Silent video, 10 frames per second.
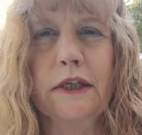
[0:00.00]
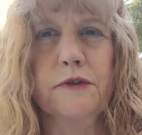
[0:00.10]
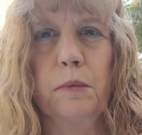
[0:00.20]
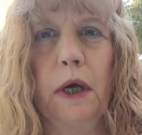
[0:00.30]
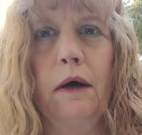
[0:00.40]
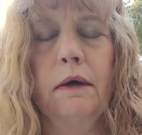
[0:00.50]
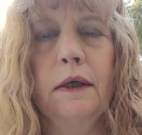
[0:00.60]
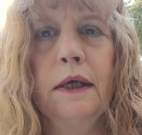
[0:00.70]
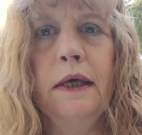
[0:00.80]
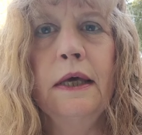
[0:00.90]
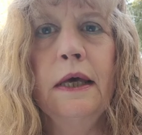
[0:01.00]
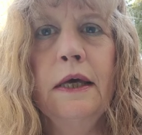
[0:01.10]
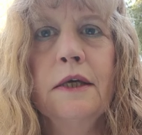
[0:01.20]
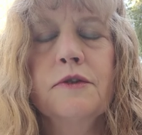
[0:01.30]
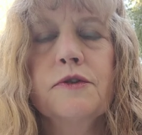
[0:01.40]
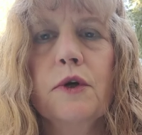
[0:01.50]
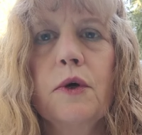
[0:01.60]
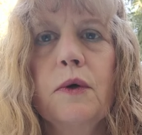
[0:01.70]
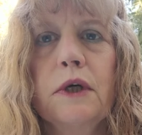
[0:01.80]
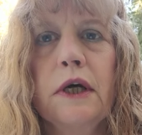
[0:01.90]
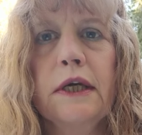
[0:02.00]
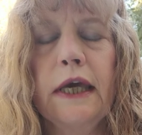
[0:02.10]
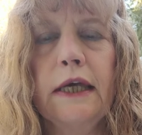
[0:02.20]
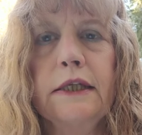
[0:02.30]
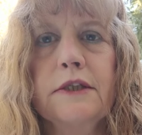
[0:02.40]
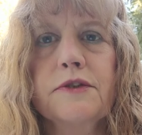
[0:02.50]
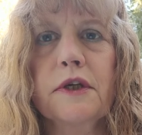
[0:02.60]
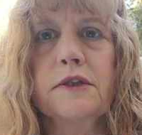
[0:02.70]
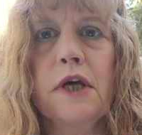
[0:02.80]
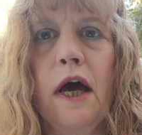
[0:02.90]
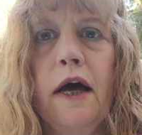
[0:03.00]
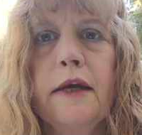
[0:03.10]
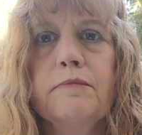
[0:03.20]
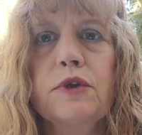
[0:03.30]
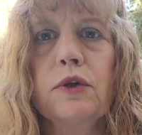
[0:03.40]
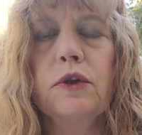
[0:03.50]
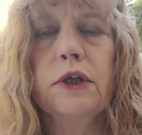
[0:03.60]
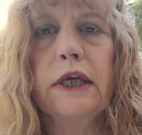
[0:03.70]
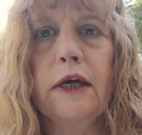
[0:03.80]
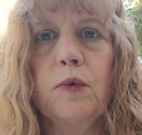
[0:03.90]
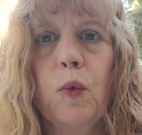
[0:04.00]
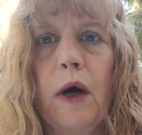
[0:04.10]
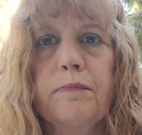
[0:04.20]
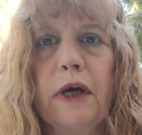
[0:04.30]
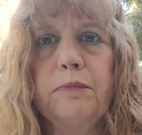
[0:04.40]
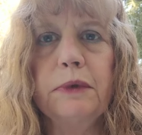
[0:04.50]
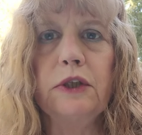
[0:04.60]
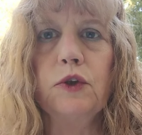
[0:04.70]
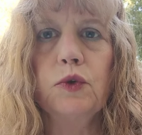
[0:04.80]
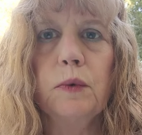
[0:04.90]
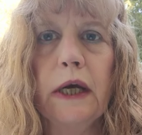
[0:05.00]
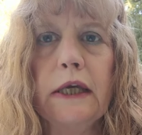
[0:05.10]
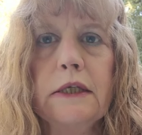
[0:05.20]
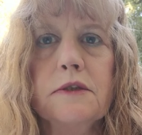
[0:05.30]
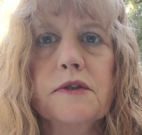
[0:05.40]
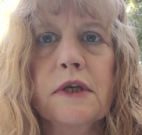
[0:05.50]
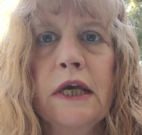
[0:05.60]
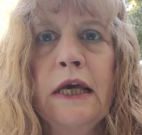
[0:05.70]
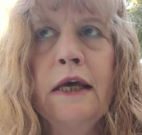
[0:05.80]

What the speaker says: as well. So again, it's a time to look at what might be new ways,